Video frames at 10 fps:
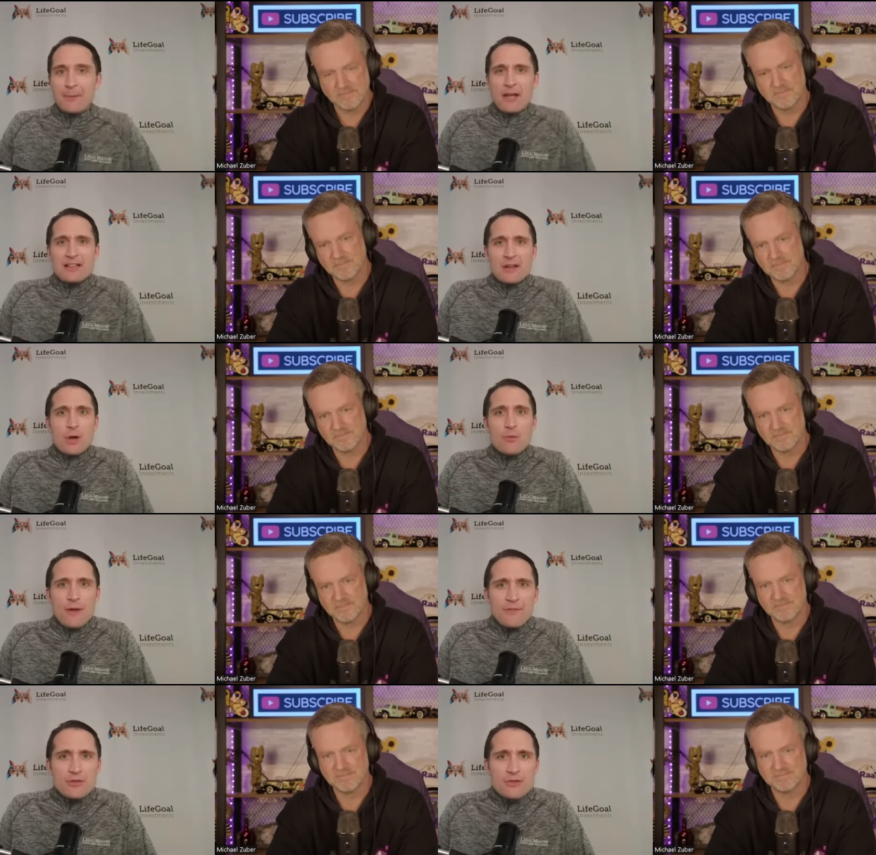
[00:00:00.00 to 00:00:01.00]
Speaker 1: Apple hasn't grown
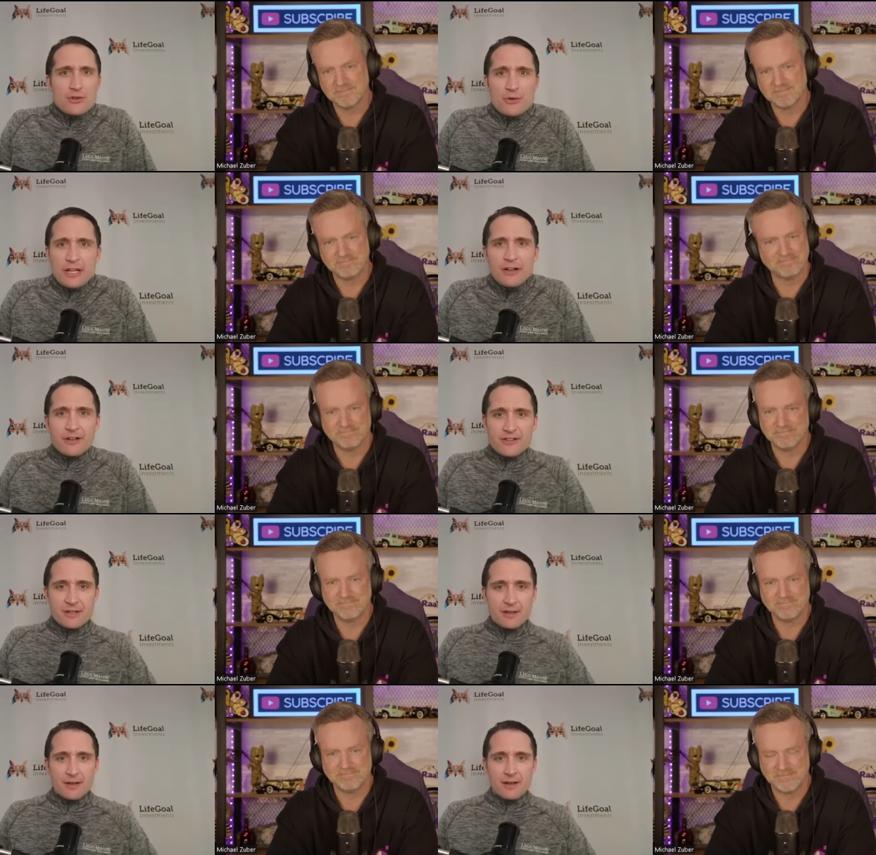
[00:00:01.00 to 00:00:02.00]
revenue in two years.
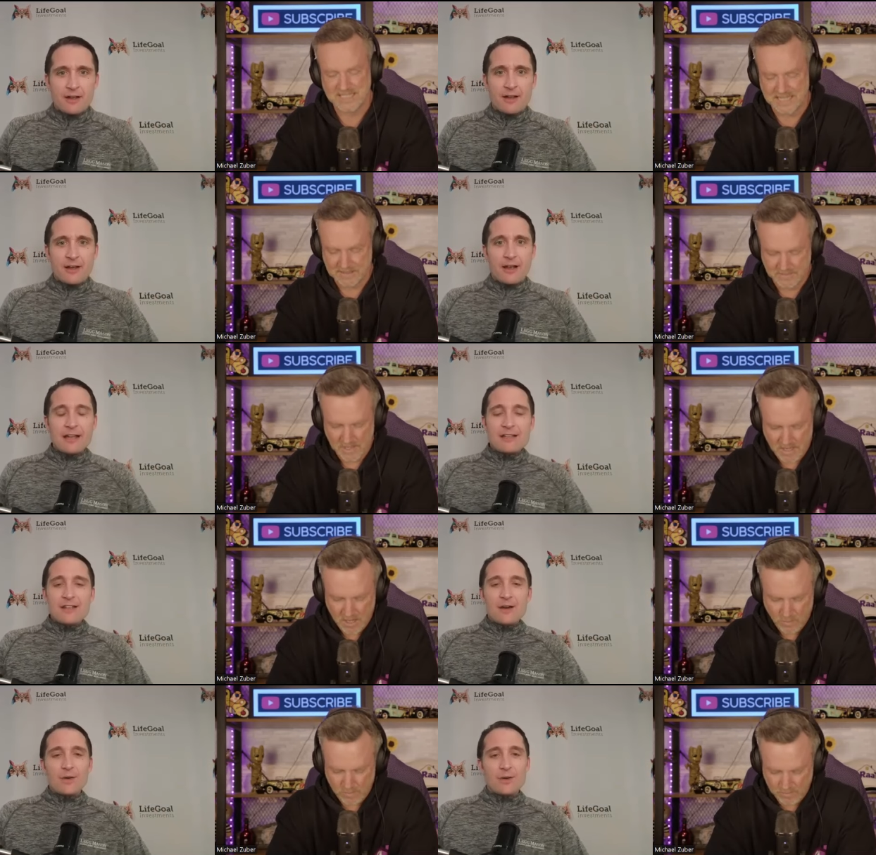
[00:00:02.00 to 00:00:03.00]
Yeah. And
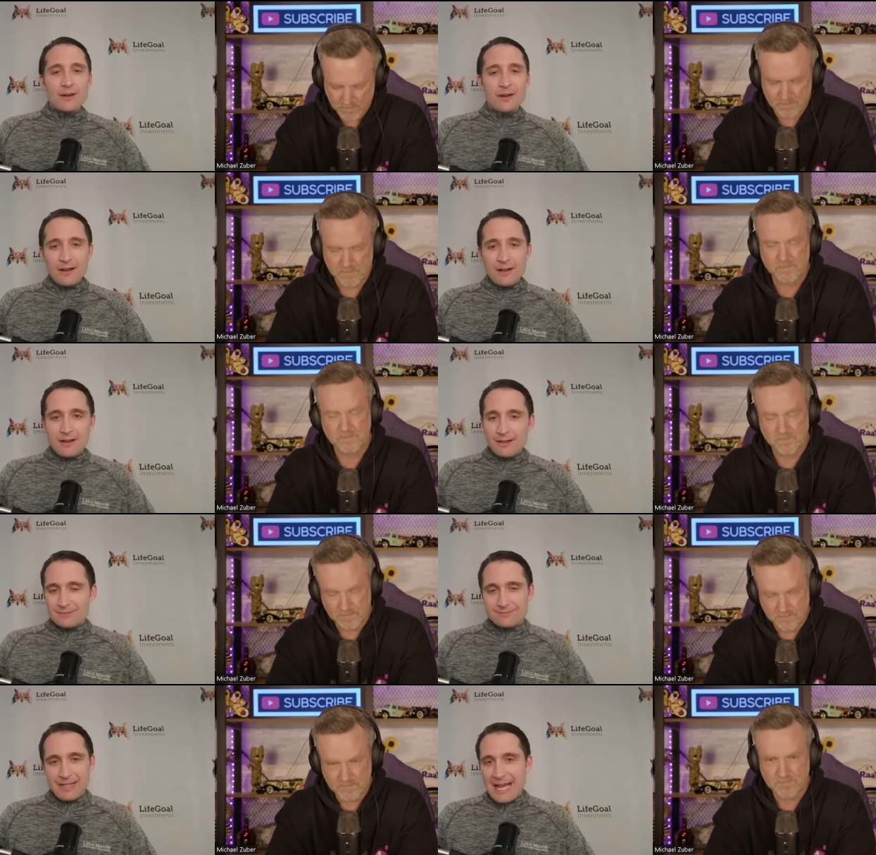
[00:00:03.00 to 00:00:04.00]
so,
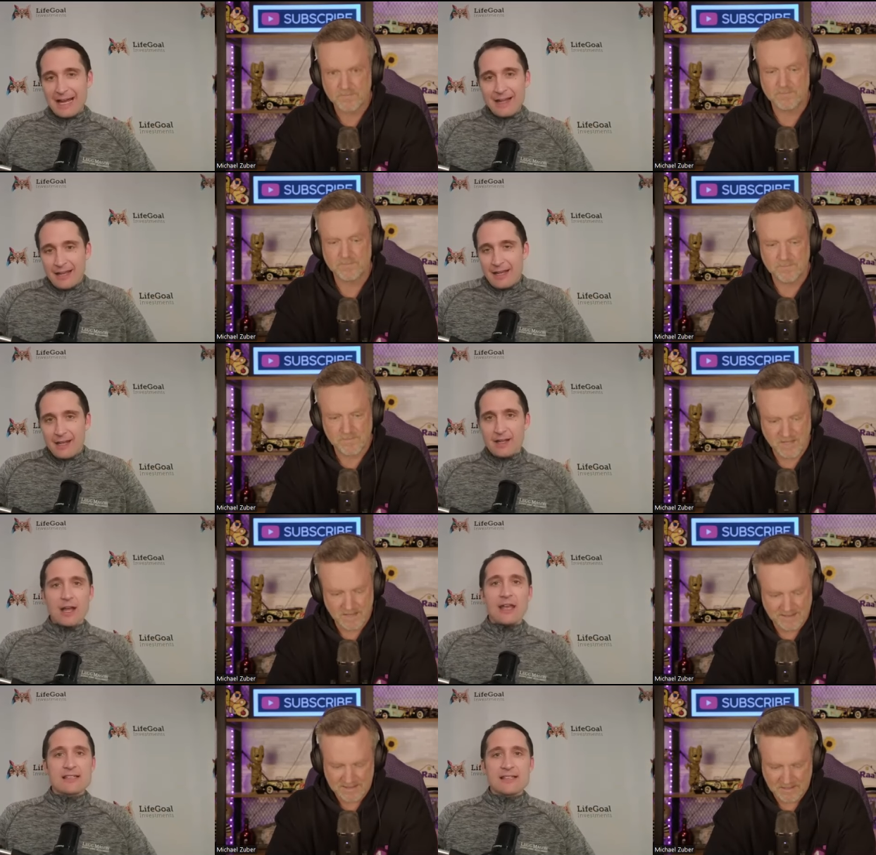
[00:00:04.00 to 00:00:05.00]
yeah,
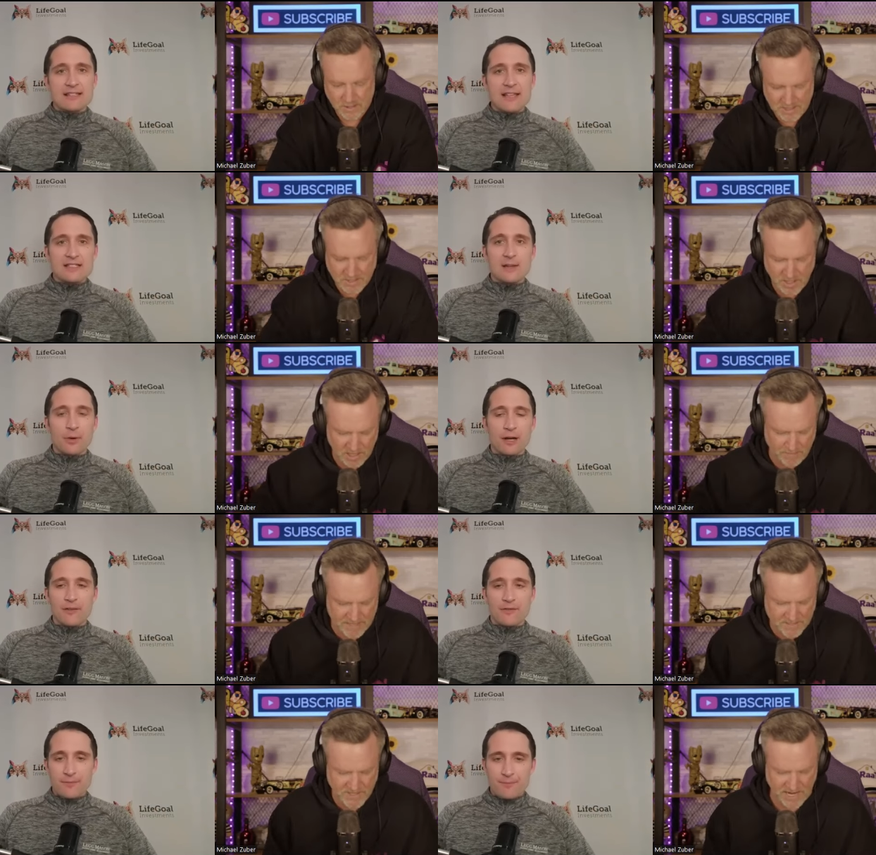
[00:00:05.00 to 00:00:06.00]
I guess yeah. That, that's. So let's talk
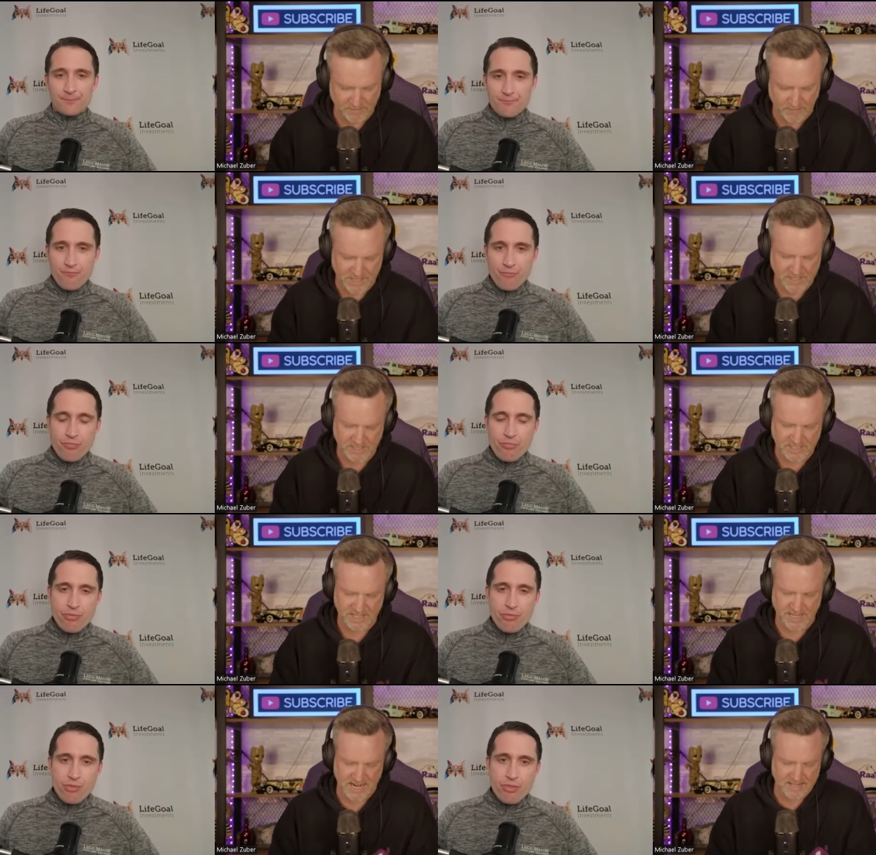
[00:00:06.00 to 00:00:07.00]
Speaker 2: about stagflation
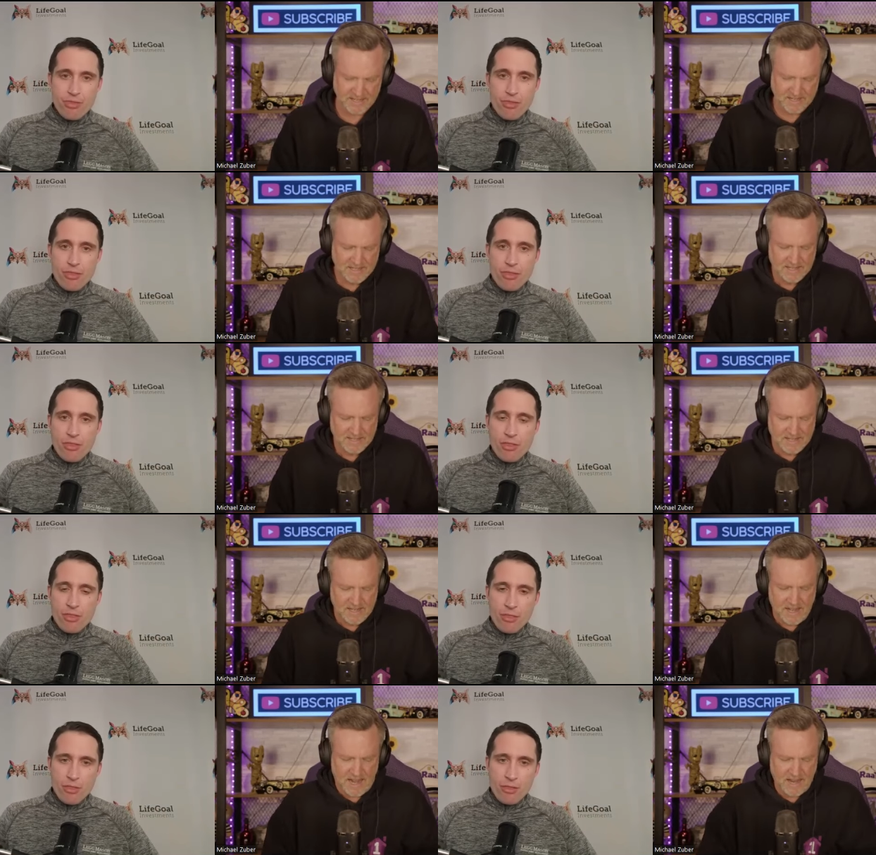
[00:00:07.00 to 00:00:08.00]
because again, I,
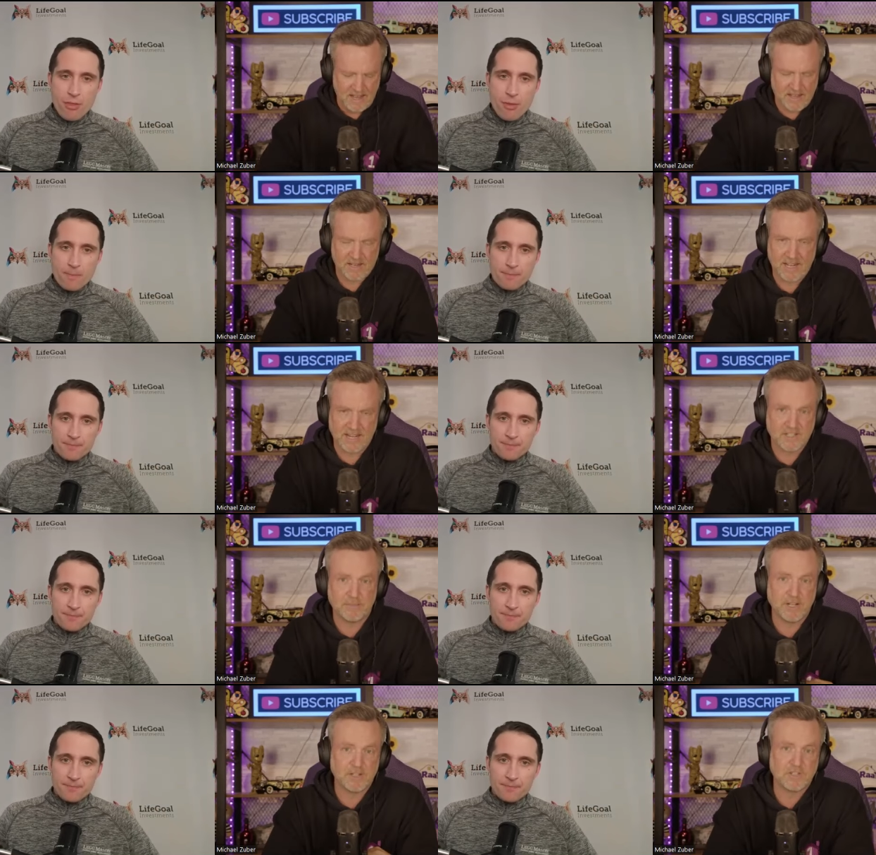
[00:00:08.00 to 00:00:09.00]
I again, as
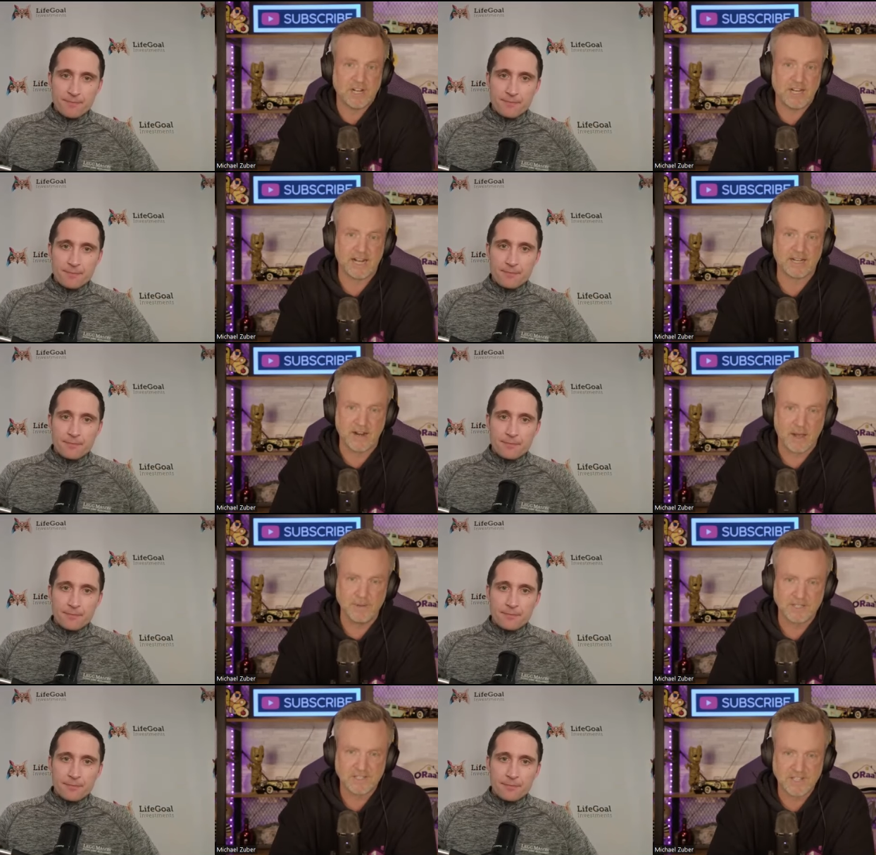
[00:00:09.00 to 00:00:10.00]
somebody who studied
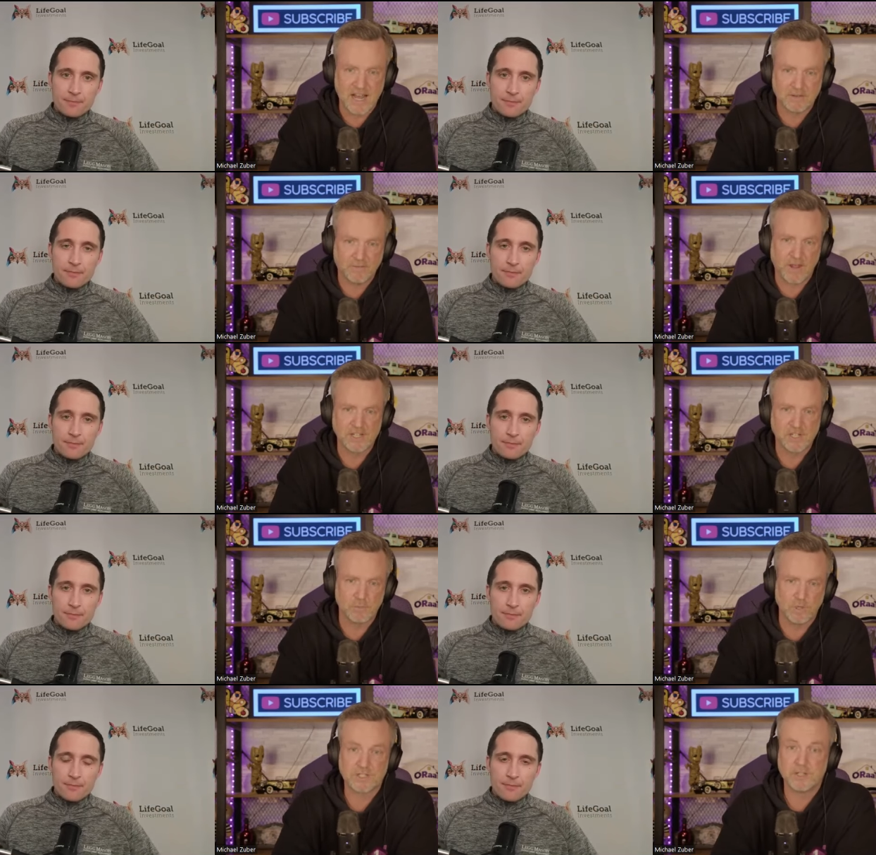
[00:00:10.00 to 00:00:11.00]
economics,
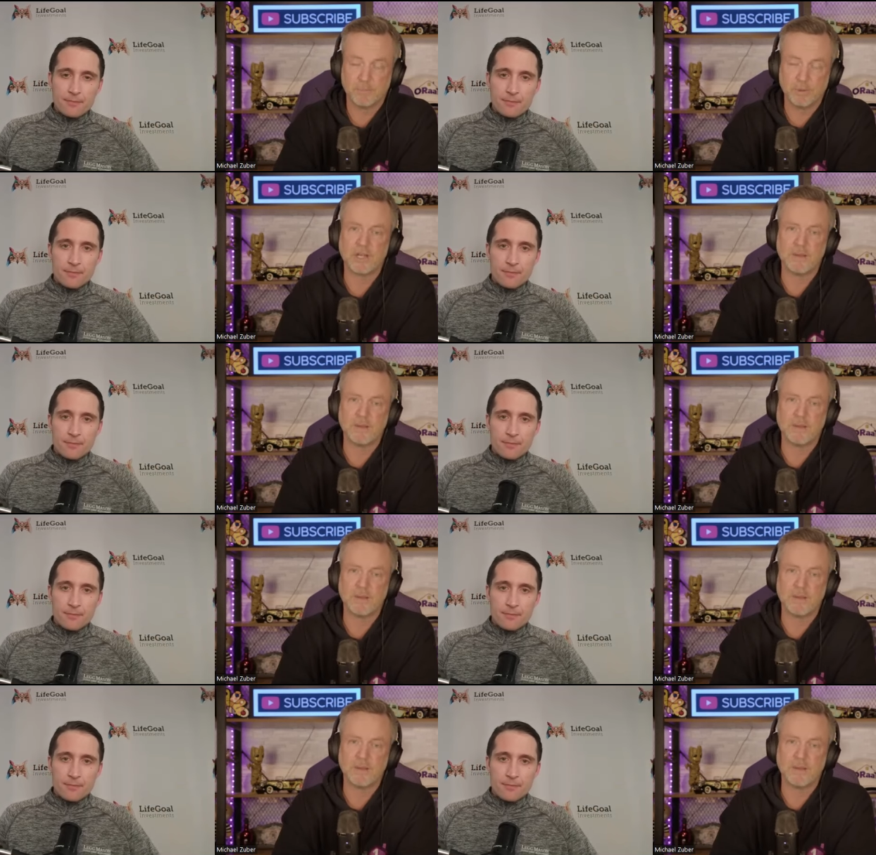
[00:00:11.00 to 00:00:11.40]
stagflation was the